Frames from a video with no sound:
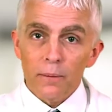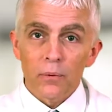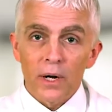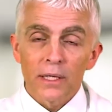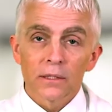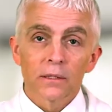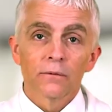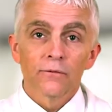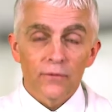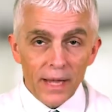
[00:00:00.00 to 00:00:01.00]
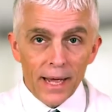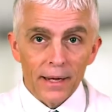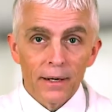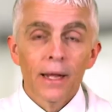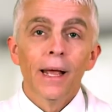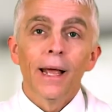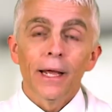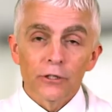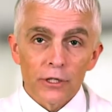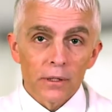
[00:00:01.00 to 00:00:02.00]
a breast, flat,
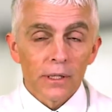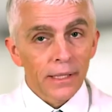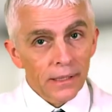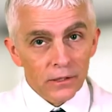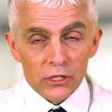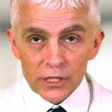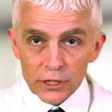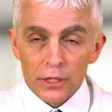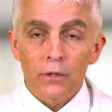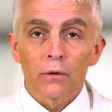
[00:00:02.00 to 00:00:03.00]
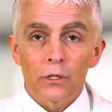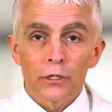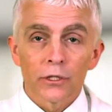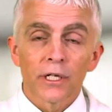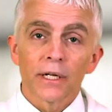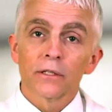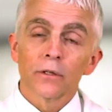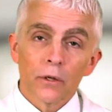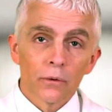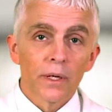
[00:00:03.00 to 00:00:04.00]
and generally an incision across your chest,
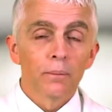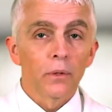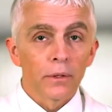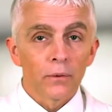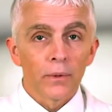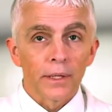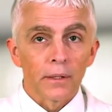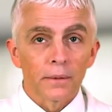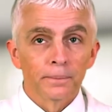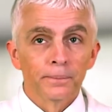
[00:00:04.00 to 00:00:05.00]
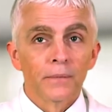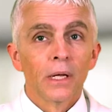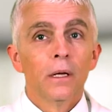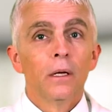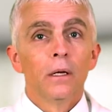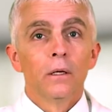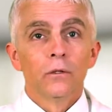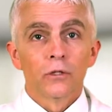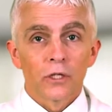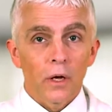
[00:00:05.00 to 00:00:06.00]
no nipple and areola.
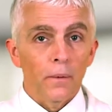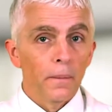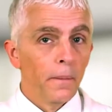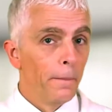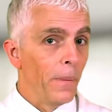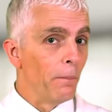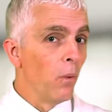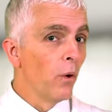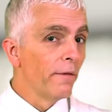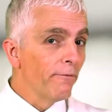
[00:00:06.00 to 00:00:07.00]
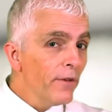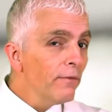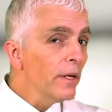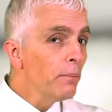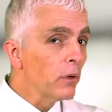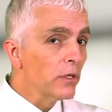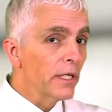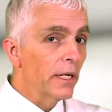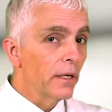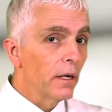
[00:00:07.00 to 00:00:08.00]
So, but more than
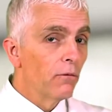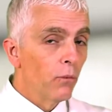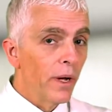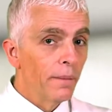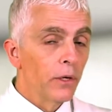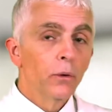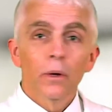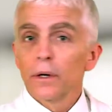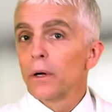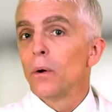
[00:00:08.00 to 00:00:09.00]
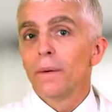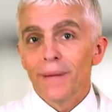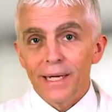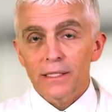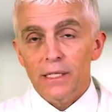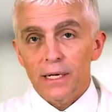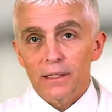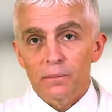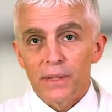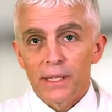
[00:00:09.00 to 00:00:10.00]
50% of women who undergo a
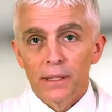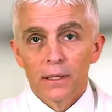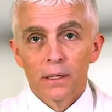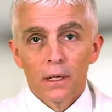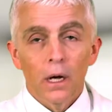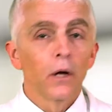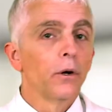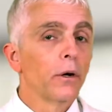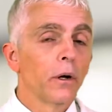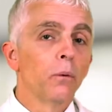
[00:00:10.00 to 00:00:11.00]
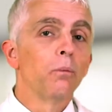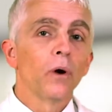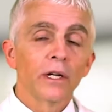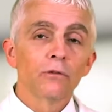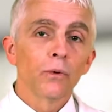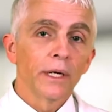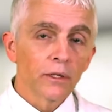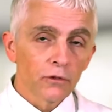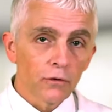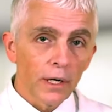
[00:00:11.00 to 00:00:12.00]
mastectomy undergo breast
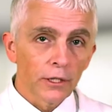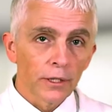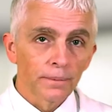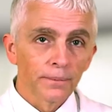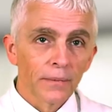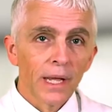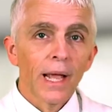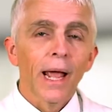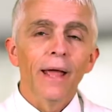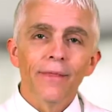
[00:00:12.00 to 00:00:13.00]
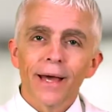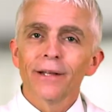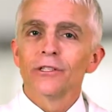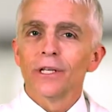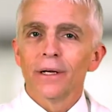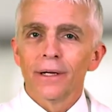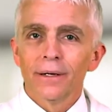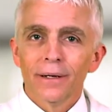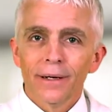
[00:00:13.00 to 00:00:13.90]
reconstruction. And that is done